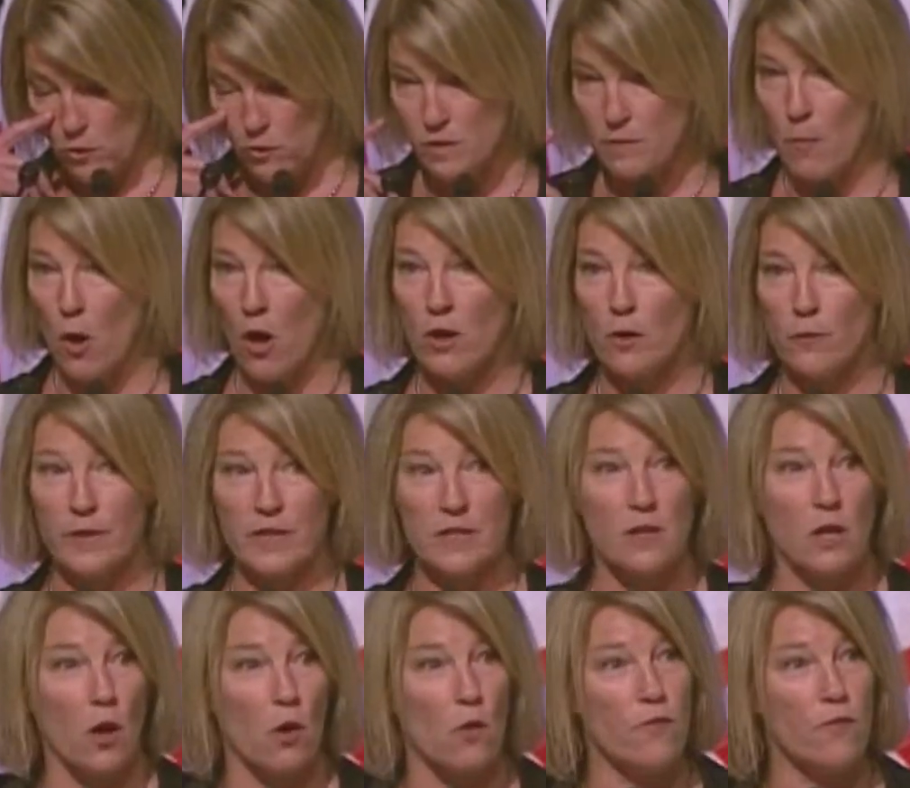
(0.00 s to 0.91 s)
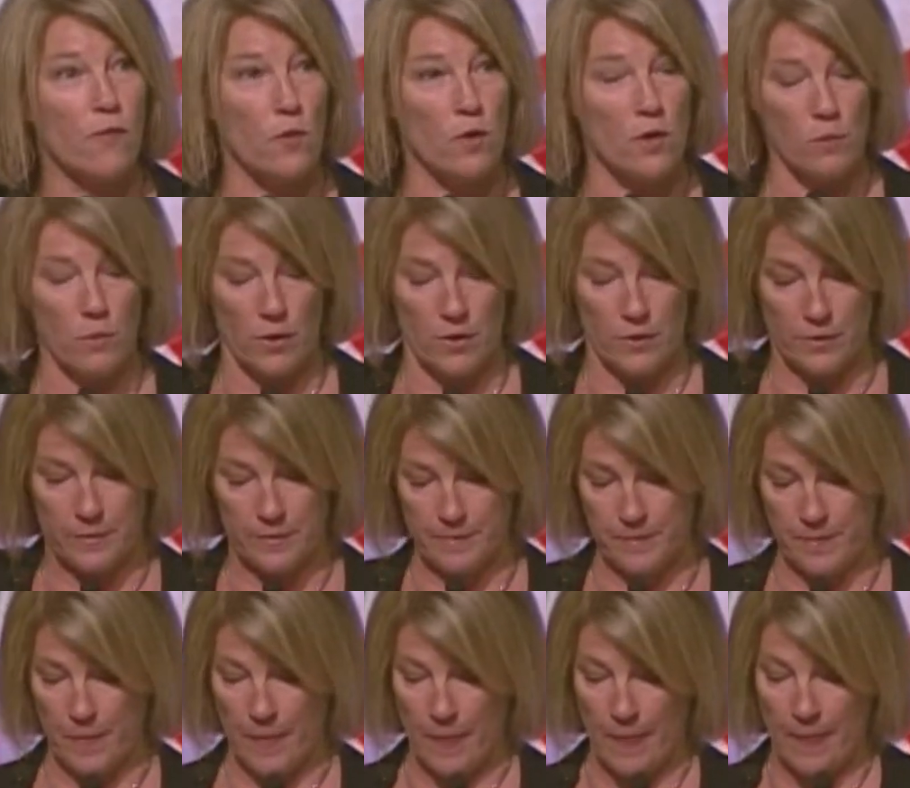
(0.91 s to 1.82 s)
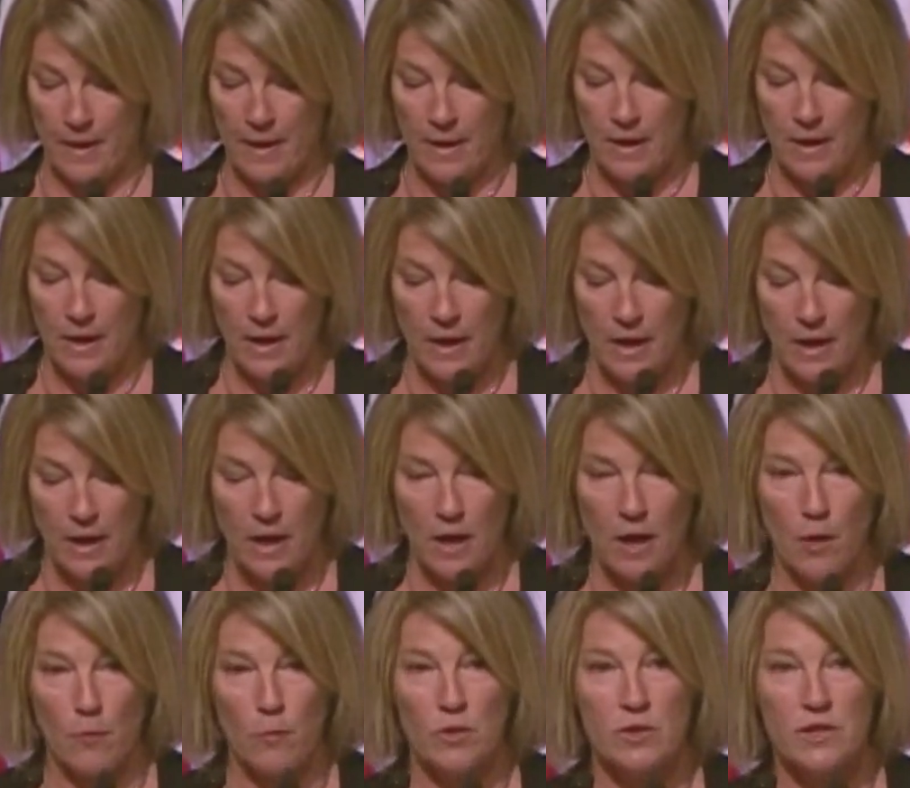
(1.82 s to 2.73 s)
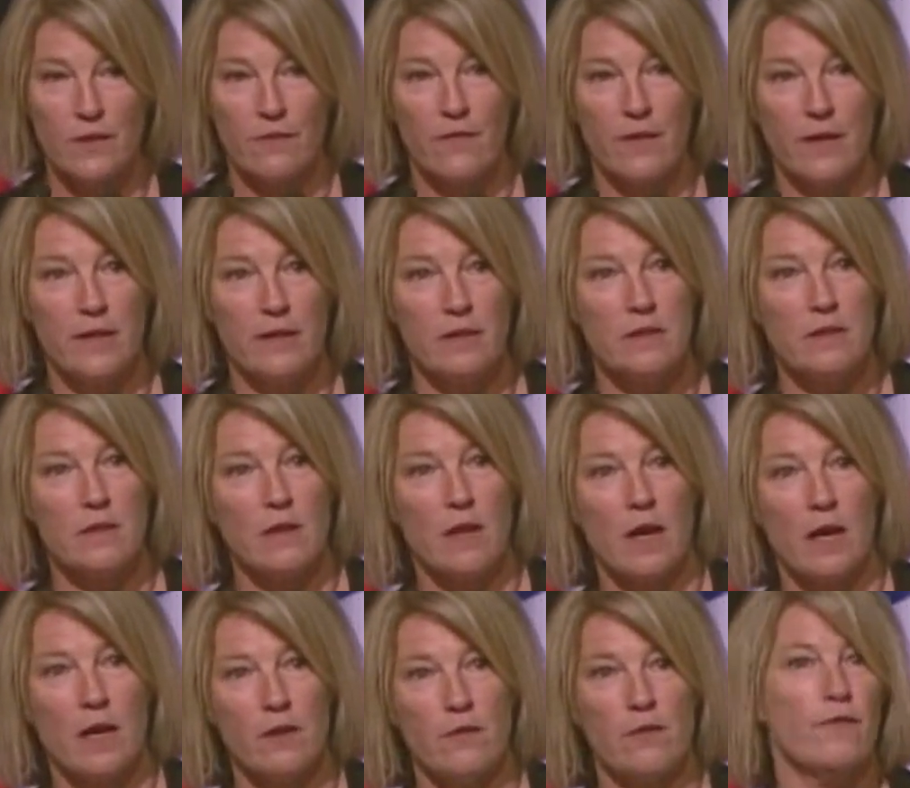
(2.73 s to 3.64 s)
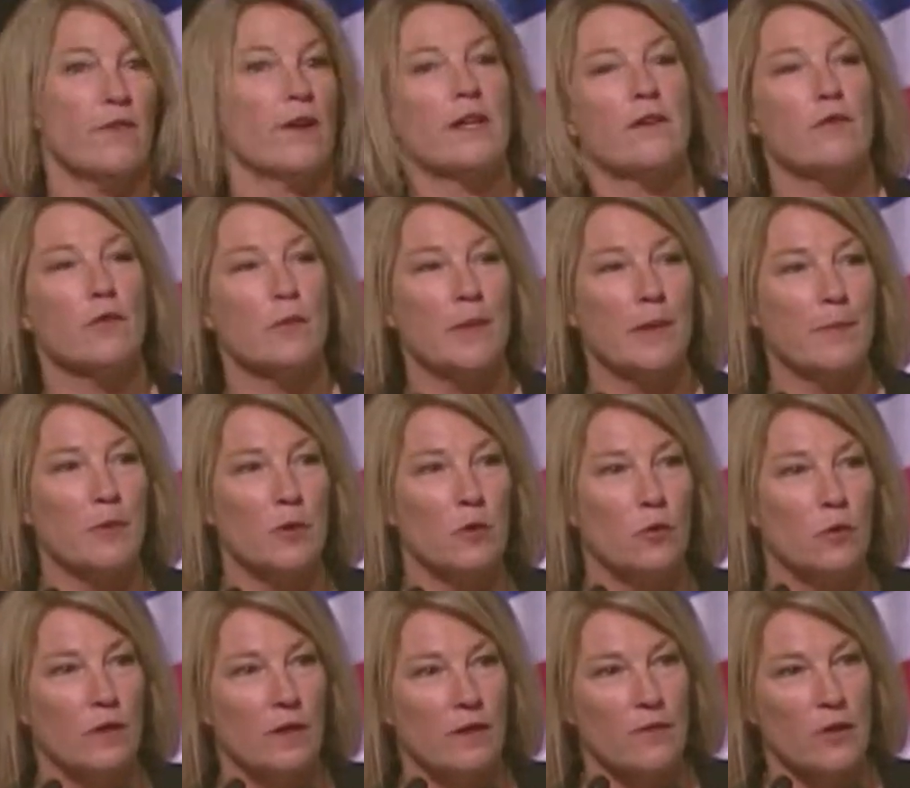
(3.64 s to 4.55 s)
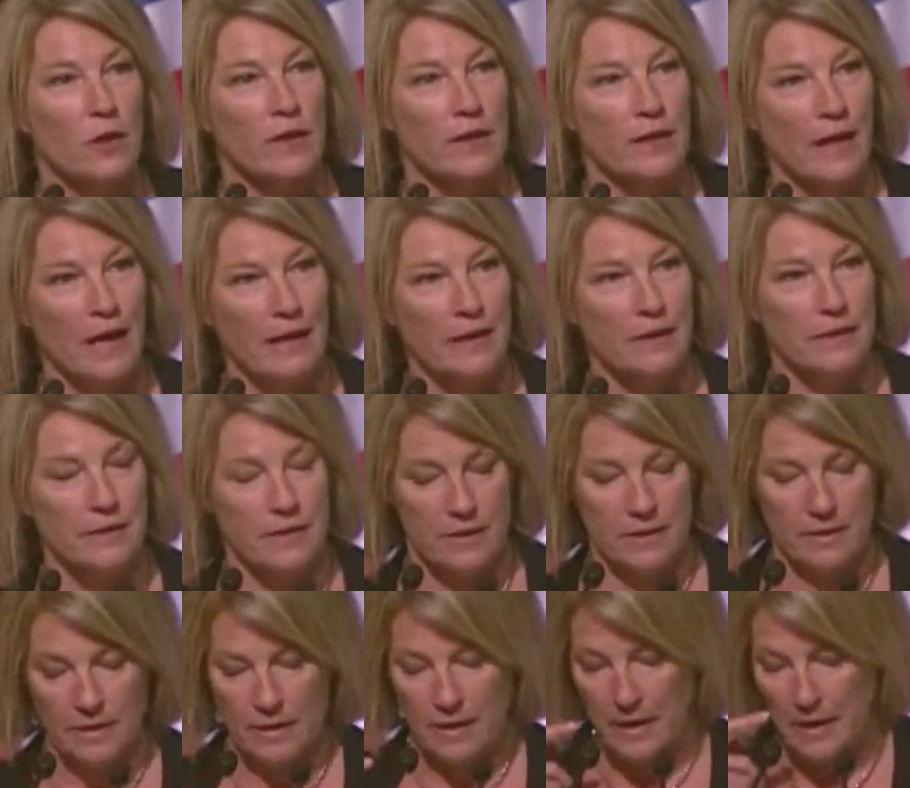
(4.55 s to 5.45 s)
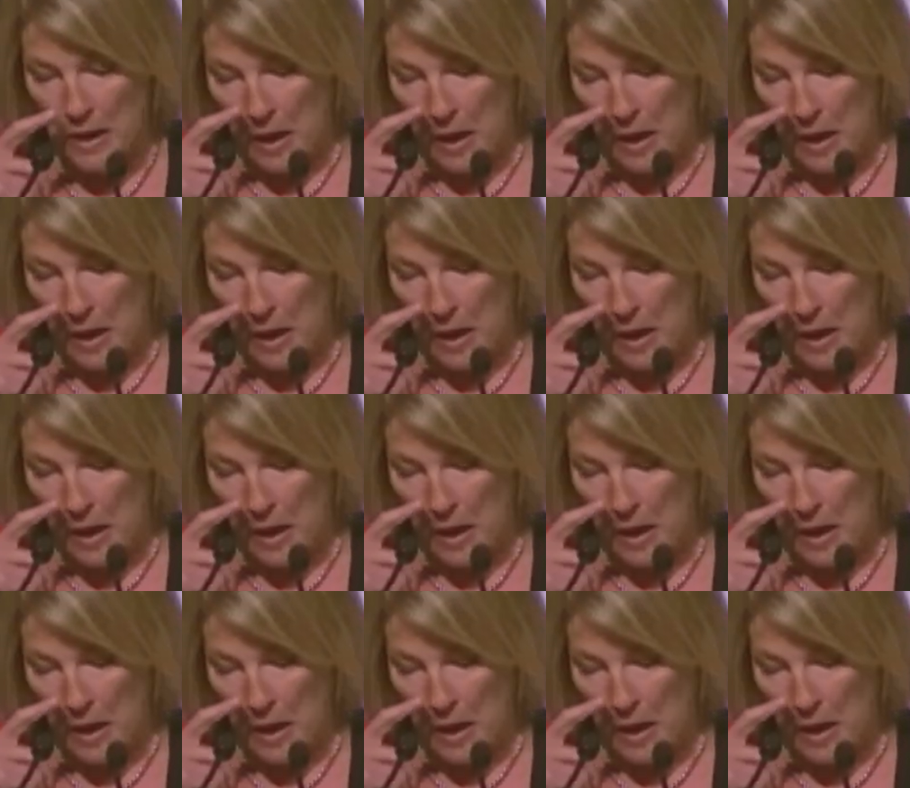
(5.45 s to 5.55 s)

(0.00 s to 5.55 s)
whose motto is "Go Forward," which I find kind of funny for people who live on an island.